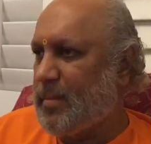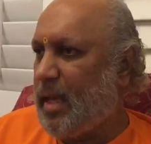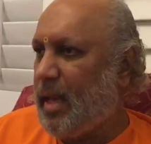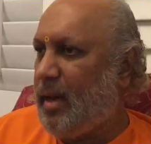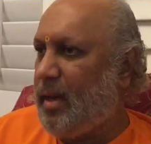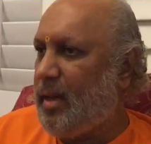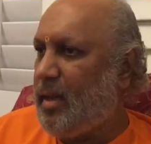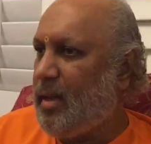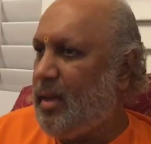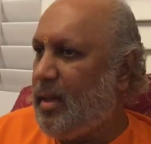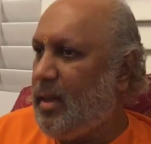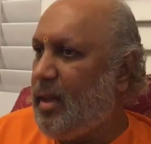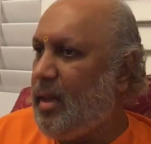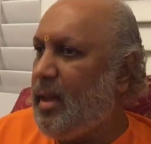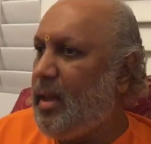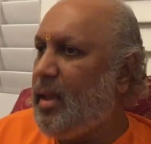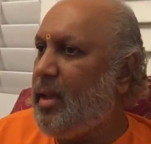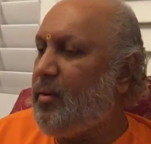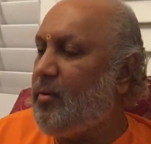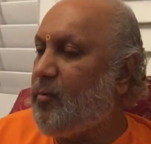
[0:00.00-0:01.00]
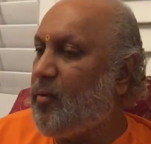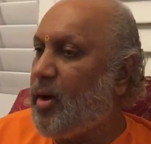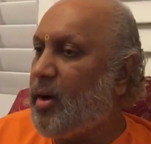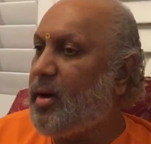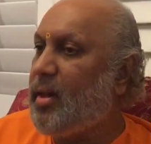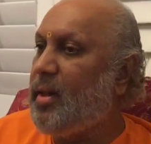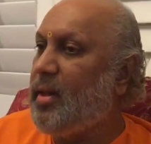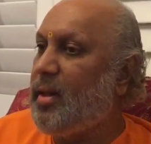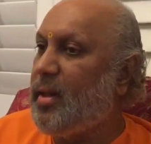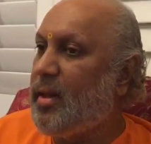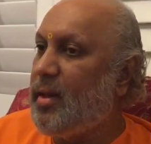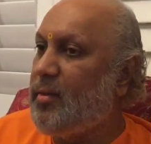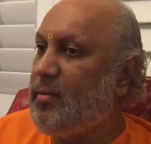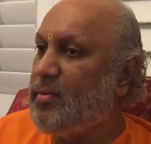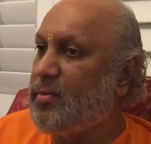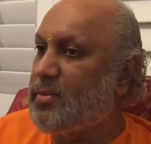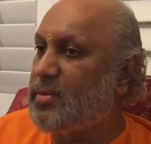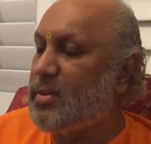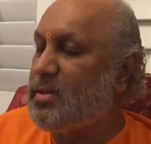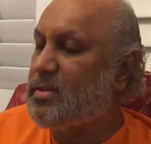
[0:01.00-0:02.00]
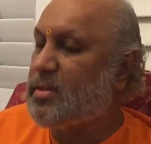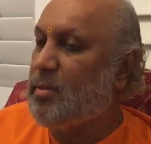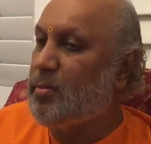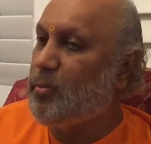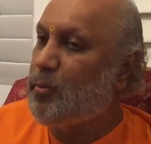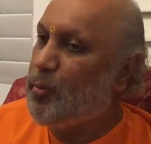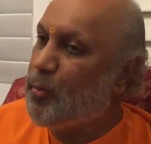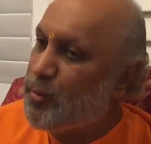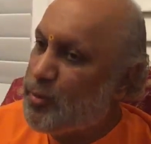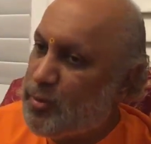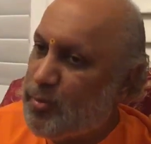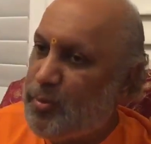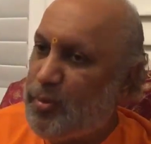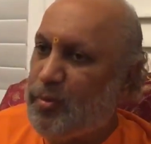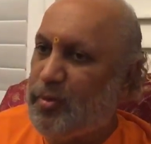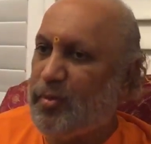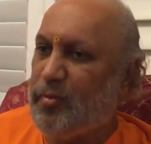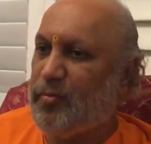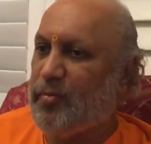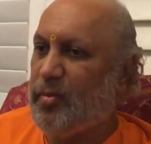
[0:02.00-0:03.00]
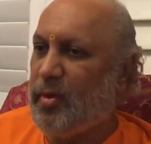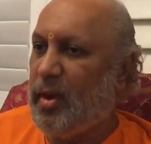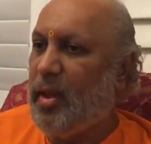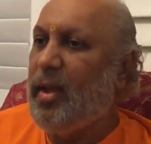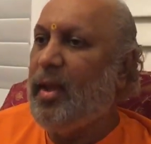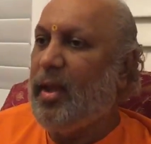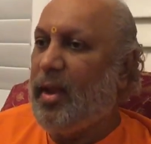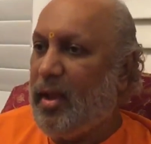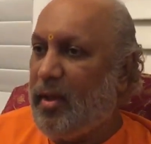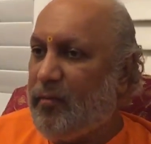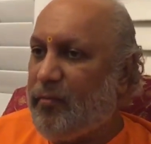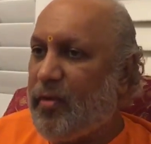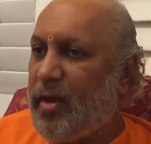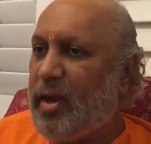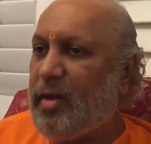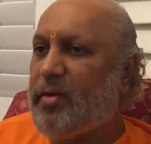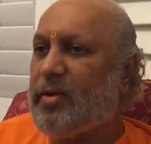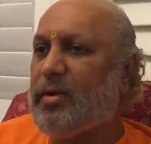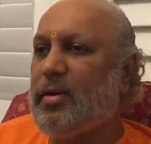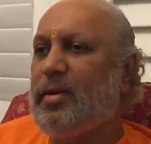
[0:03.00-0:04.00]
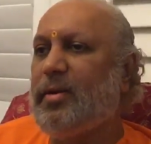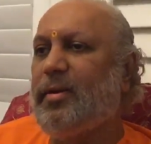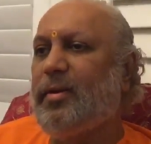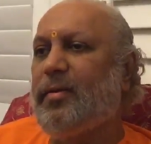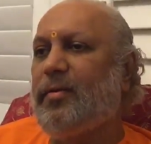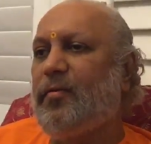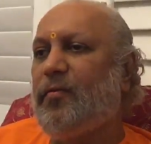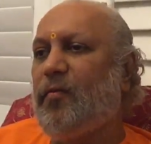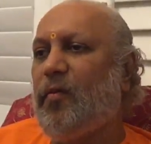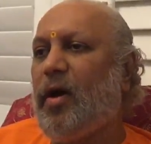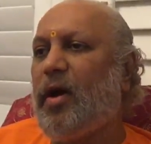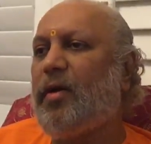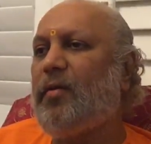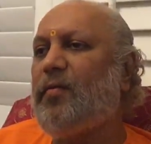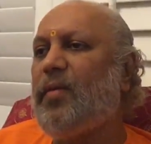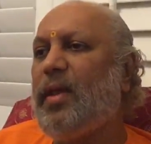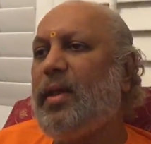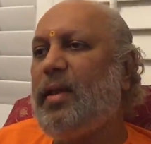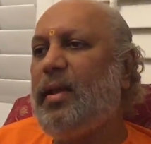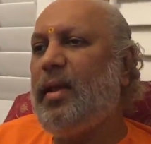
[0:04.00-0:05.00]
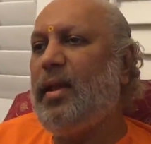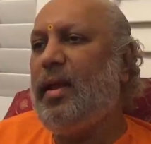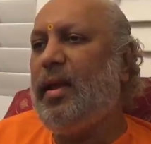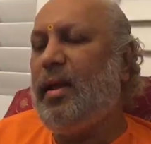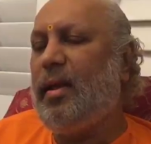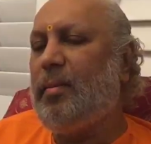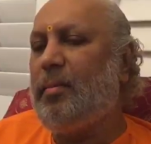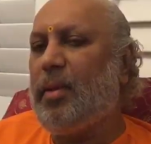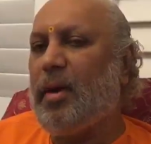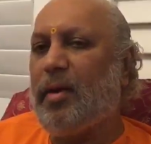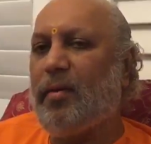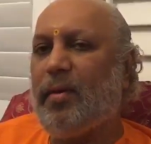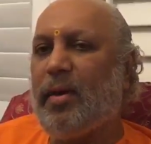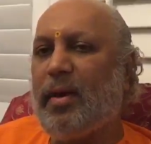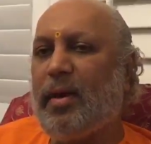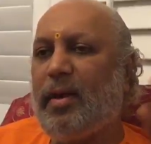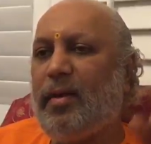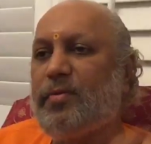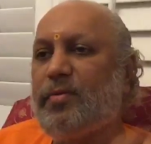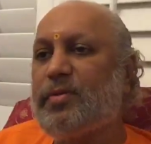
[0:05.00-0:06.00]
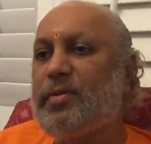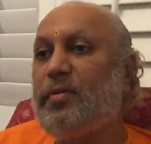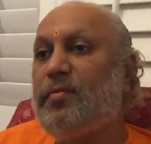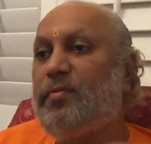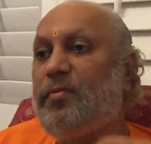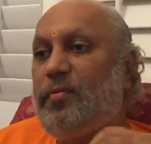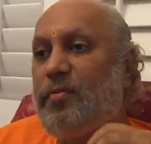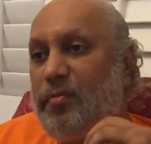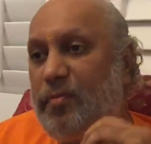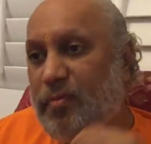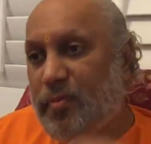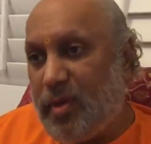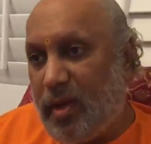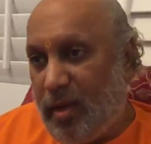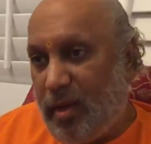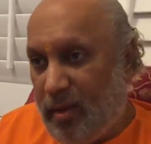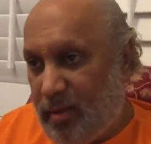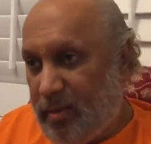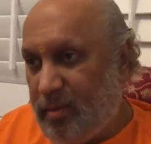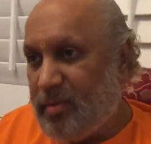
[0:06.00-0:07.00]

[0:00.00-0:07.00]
And what he gives is the most beautiful. In fact, what we need, Bhagavan gives it free.